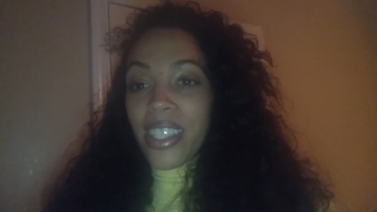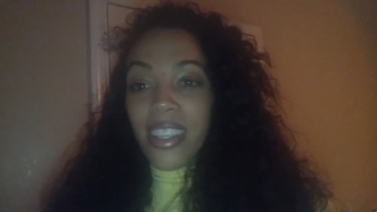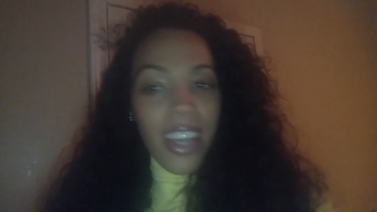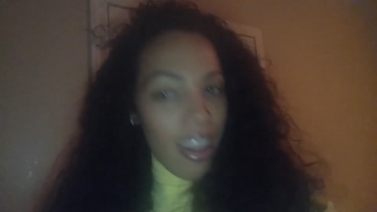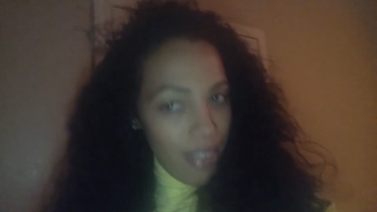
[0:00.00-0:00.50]

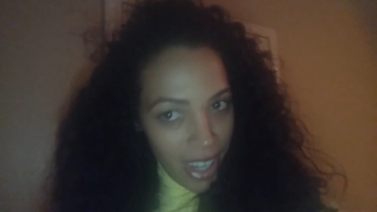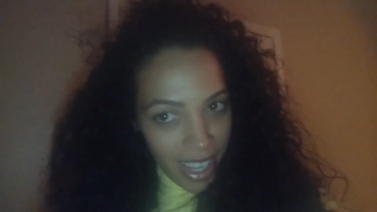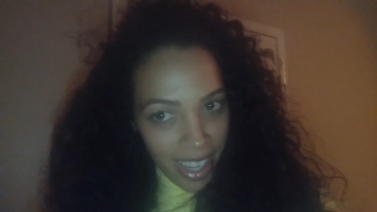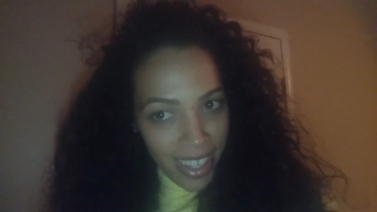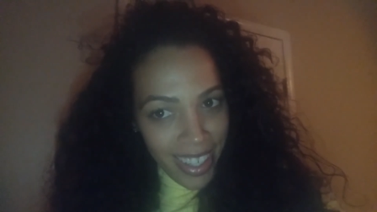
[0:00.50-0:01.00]
never
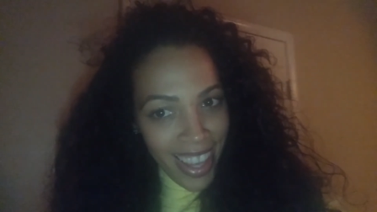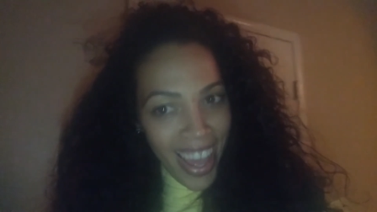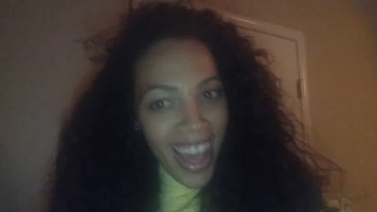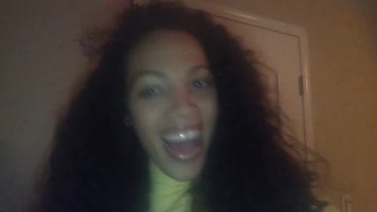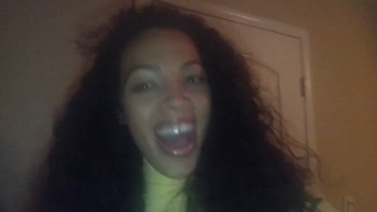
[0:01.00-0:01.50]
end.
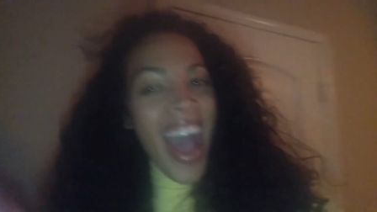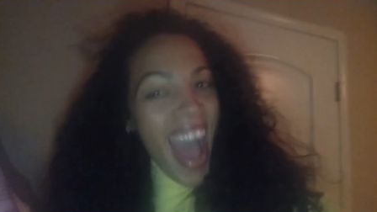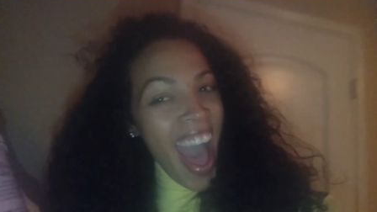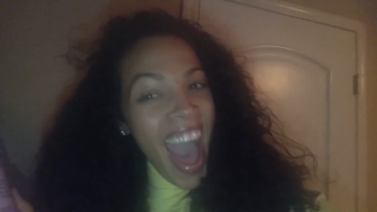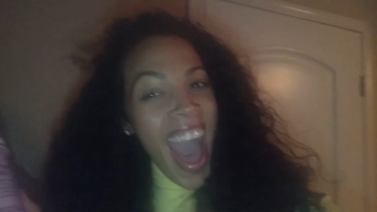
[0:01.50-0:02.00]

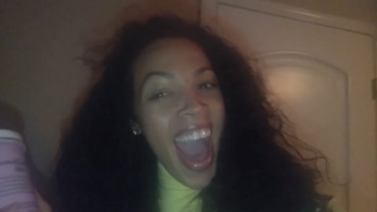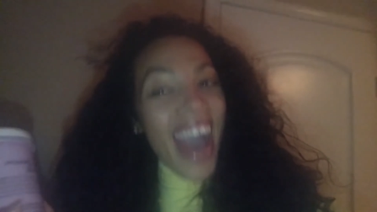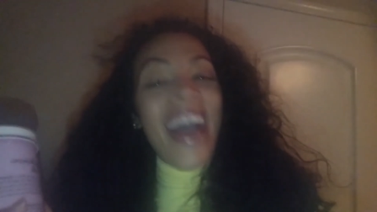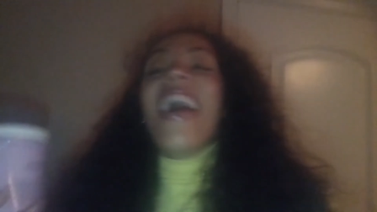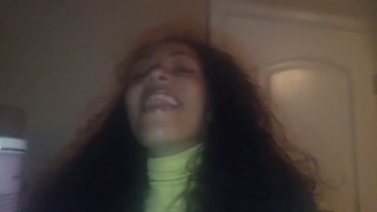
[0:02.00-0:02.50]

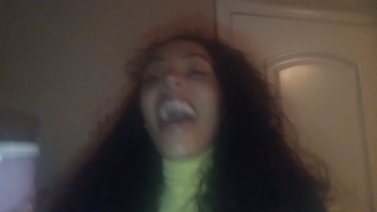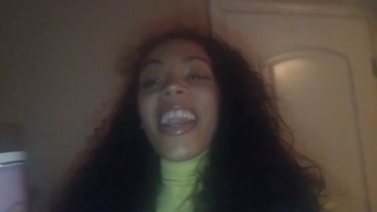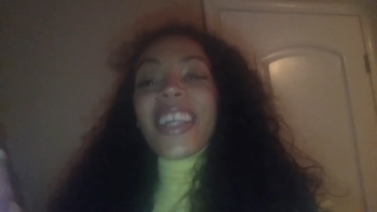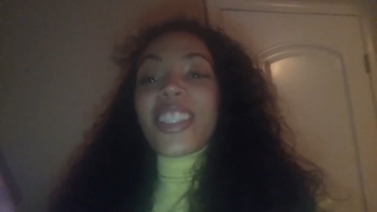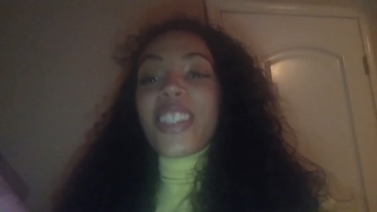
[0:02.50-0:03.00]
That
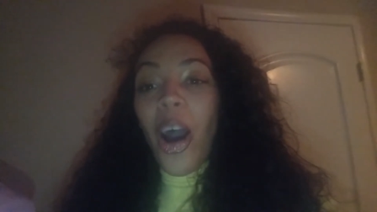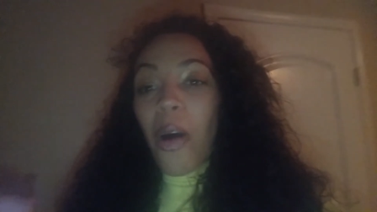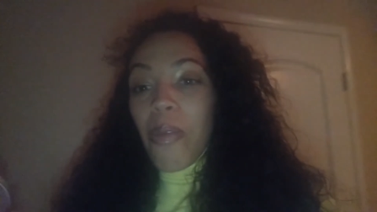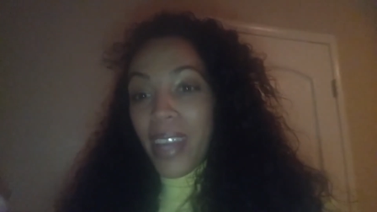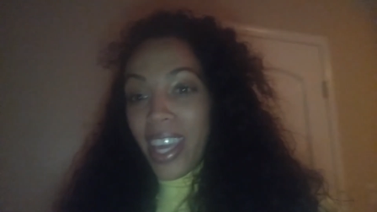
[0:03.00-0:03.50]
is
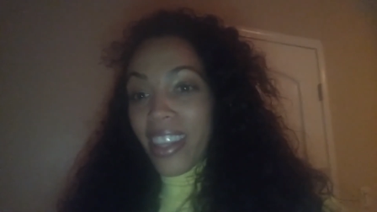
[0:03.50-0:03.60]
so me.